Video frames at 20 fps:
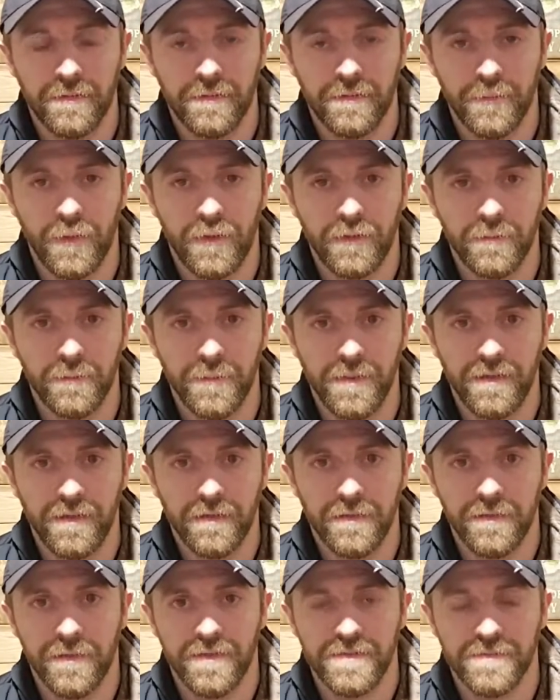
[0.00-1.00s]
Welcome,
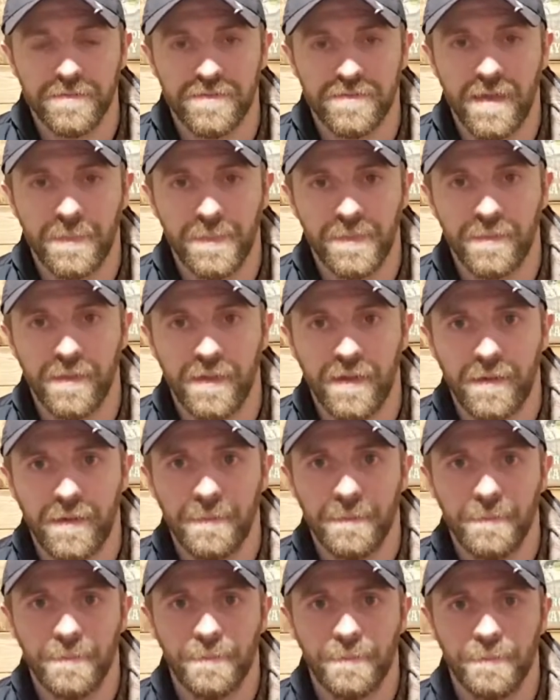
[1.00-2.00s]
Peter. Thanks for stopping by.
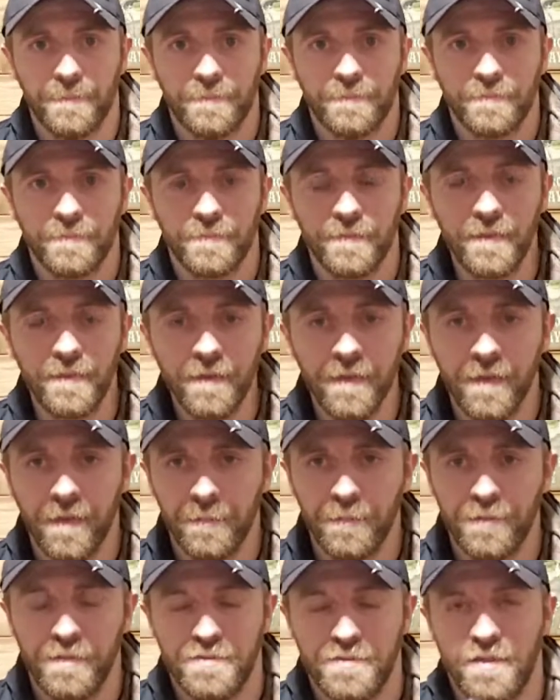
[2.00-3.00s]
I
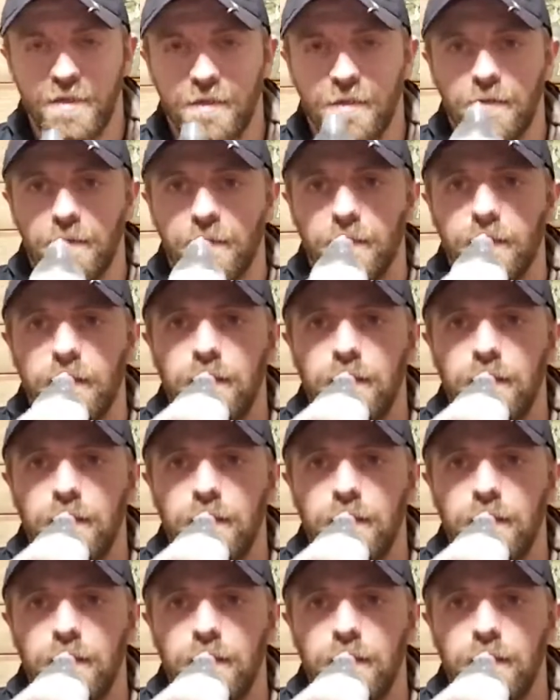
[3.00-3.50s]
appreciate it.